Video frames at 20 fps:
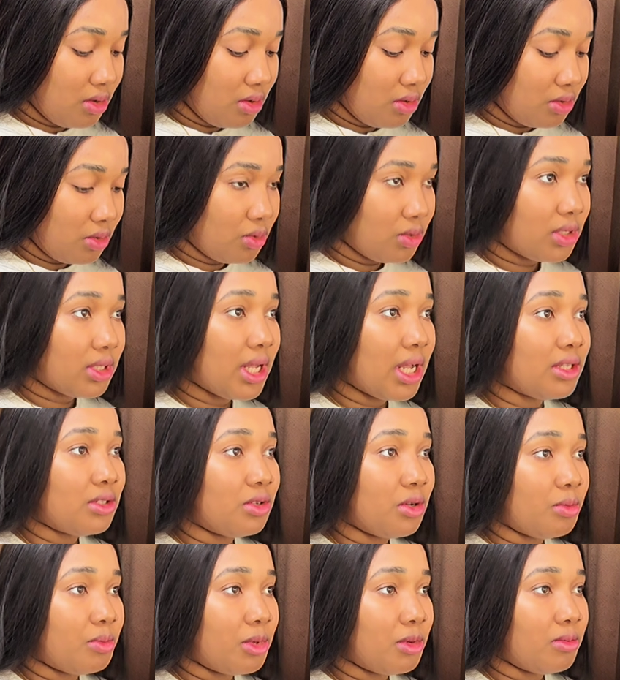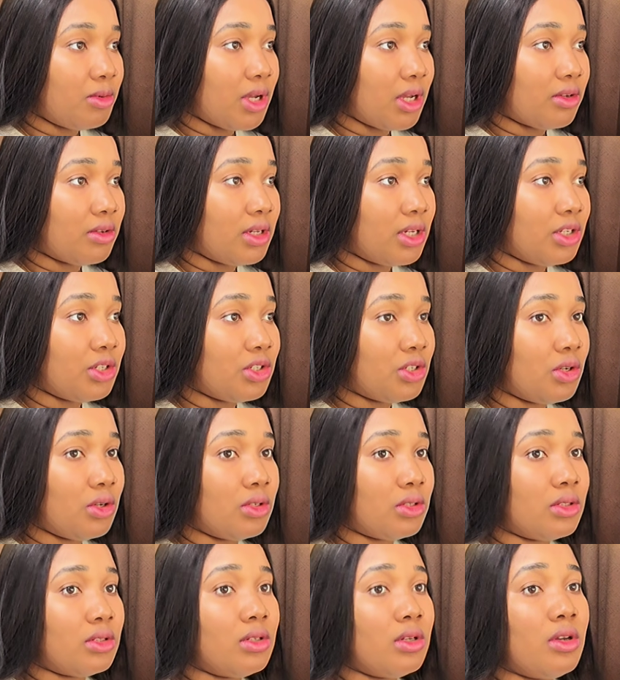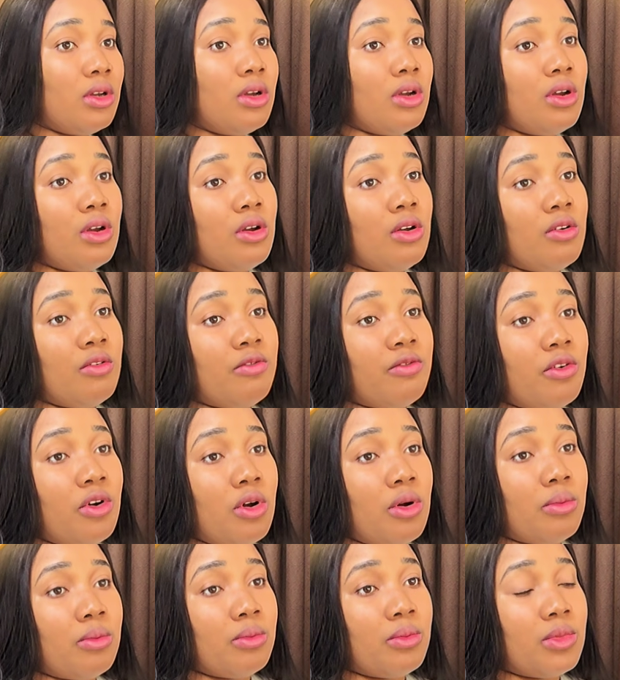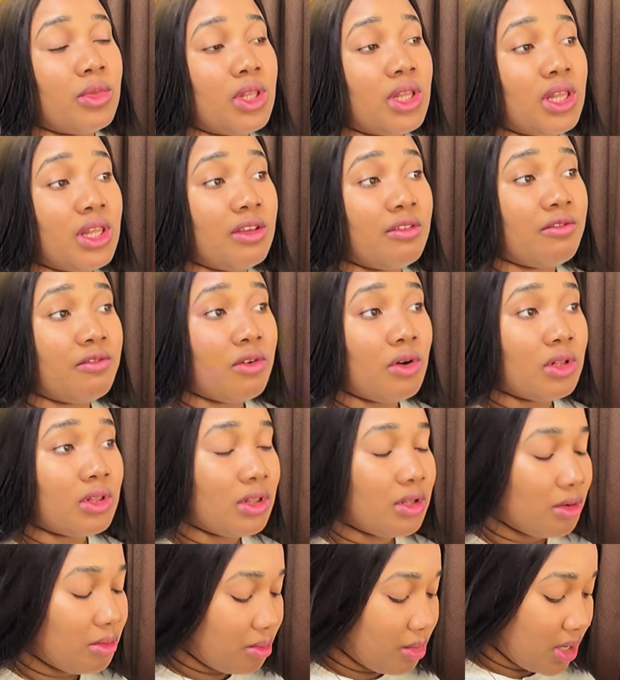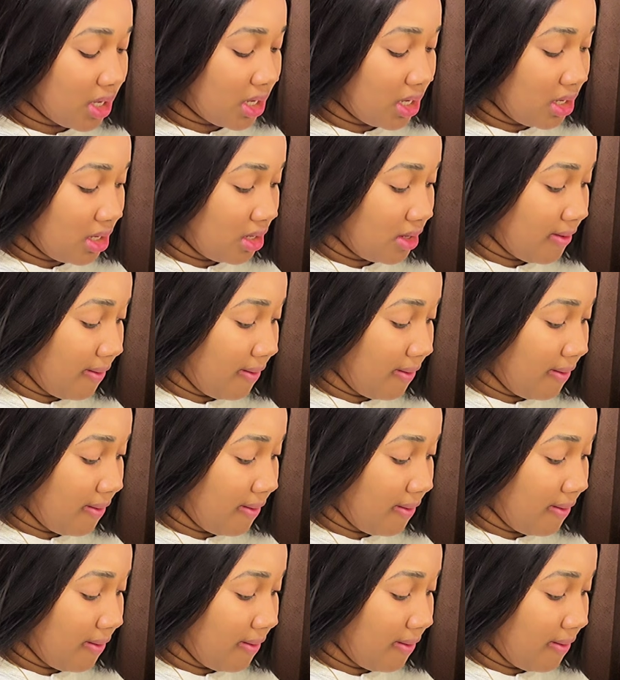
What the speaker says: You start your peep calculation from the fourth number,